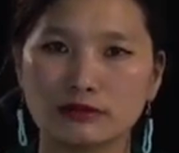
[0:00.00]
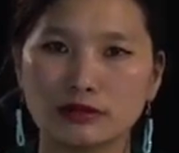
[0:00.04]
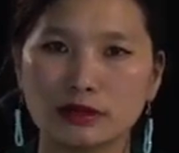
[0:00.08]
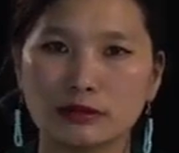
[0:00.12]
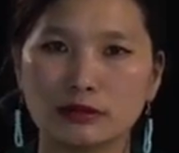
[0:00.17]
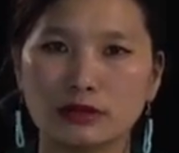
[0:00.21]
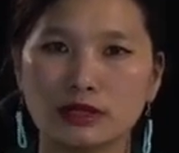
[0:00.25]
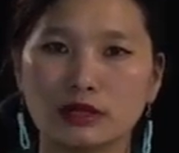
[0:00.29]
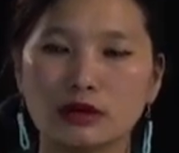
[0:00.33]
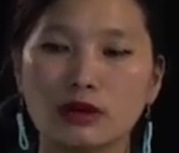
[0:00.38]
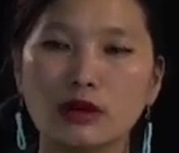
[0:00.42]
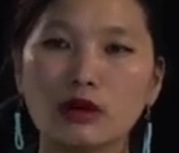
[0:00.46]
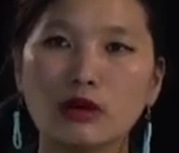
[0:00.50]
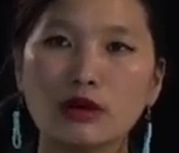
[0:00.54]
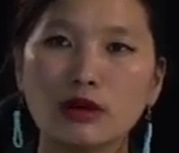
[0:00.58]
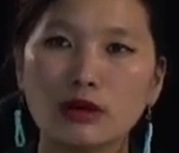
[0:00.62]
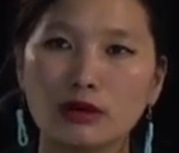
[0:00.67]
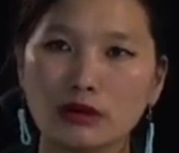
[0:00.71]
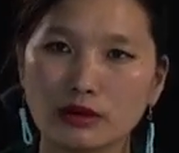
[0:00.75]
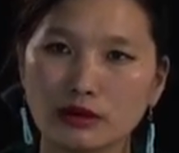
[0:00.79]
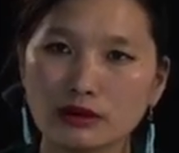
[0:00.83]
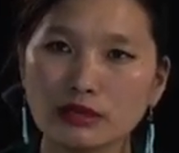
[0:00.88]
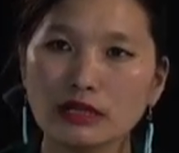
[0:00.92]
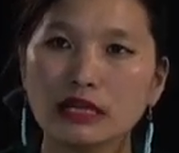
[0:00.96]
vowel
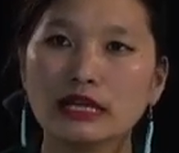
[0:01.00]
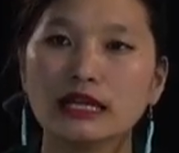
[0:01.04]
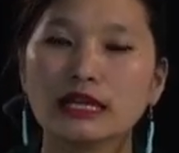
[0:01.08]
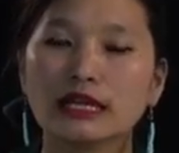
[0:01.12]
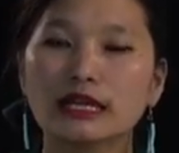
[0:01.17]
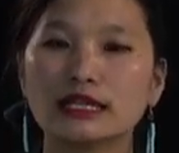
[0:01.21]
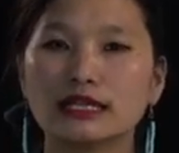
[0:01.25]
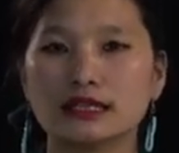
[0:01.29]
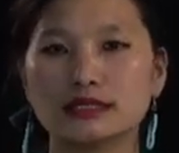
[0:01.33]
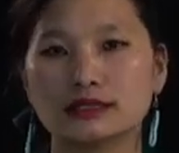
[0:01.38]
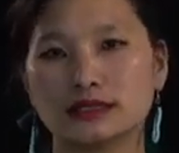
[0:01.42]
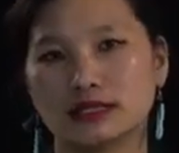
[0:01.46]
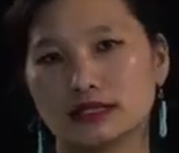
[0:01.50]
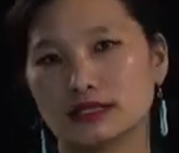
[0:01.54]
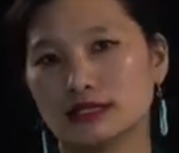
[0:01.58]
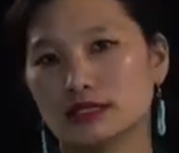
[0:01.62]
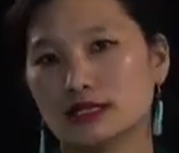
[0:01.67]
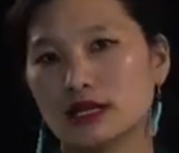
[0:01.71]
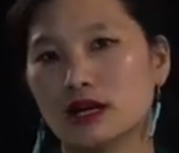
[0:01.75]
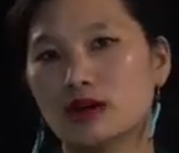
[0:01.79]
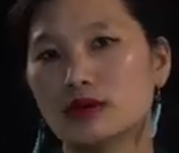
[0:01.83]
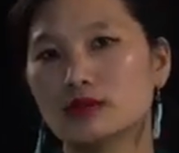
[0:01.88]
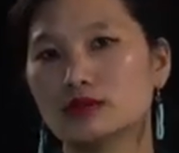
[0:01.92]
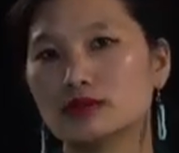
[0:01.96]
or it has the
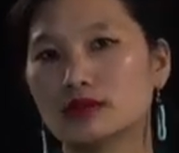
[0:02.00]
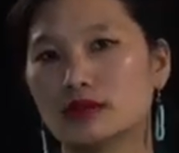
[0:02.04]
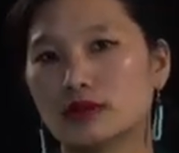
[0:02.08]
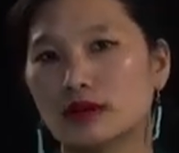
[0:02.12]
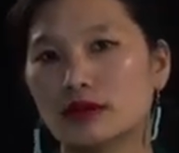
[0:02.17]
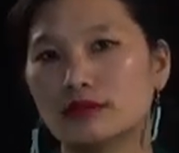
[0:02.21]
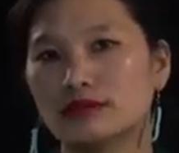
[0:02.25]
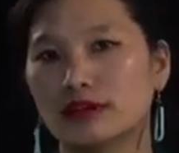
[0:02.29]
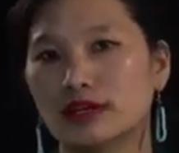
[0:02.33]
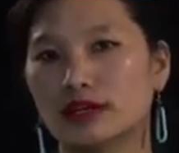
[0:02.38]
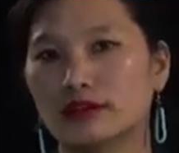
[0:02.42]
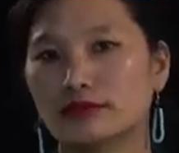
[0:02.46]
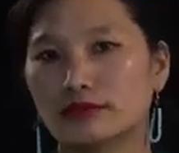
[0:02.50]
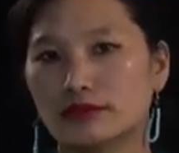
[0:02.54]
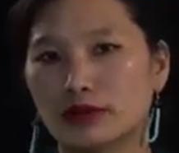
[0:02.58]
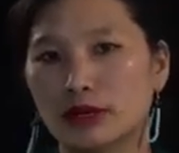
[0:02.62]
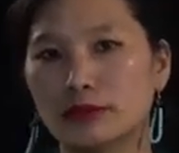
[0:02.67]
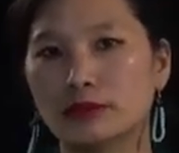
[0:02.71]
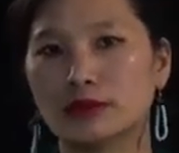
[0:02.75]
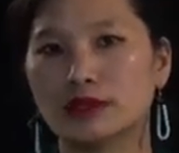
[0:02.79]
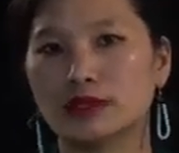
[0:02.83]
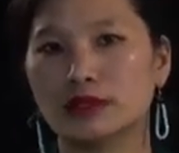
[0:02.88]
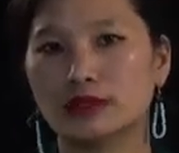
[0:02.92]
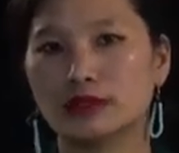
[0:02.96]
sound of a
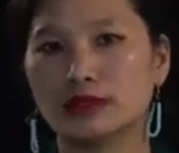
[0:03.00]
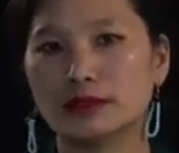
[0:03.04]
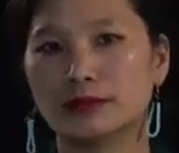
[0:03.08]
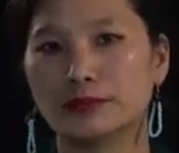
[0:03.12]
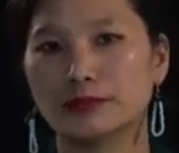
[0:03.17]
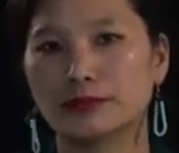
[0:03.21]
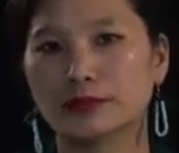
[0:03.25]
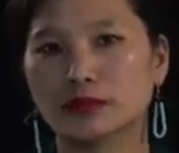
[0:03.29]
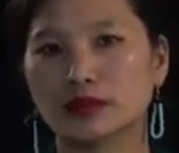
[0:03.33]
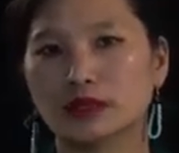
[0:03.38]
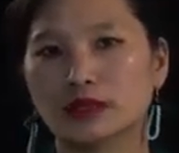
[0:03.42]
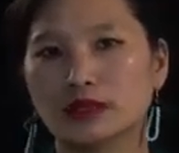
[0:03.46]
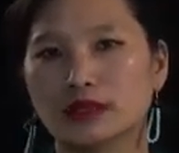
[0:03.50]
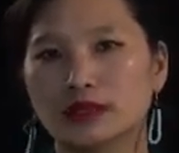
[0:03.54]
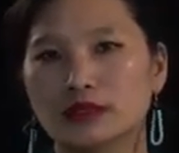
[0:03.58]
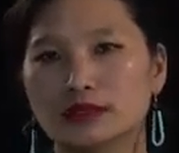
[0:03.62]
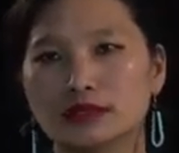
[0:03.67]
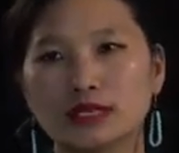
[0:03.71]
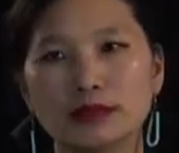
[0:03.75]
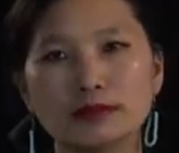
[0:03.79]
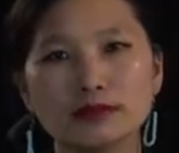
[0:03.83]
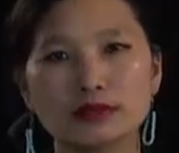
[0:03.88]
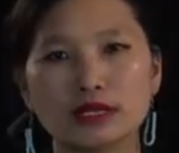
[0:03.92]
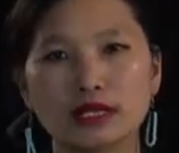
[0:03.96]
vowel.
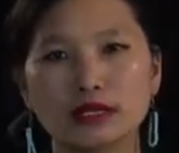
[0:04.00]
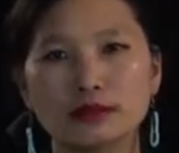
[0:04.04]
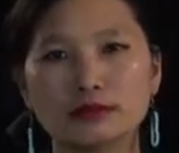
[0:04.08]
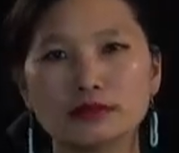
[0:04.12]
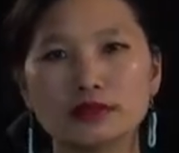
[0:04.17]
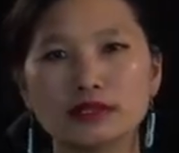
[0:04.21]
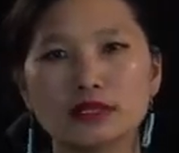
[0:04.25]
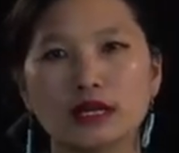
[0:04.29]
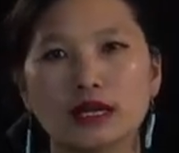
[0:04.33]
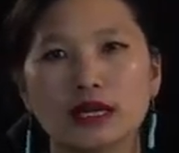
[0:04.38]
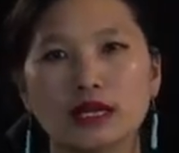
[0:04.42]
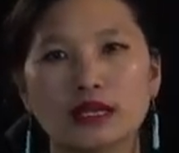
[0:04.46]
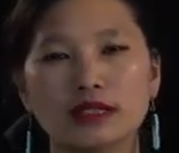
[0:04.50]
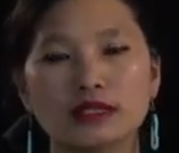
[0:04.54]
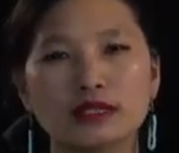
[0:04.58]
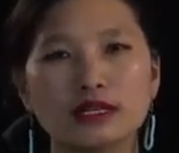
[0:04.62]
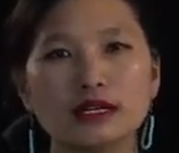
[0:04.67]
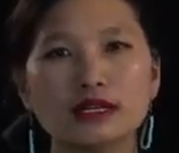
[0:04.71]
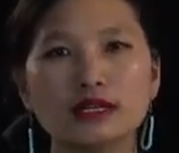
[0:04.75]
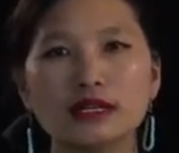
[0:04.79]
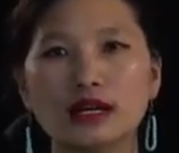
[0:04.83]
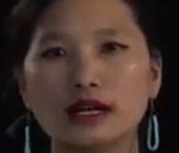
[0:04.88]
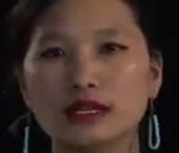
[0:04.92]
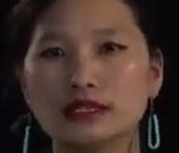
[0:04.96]
Sometimes there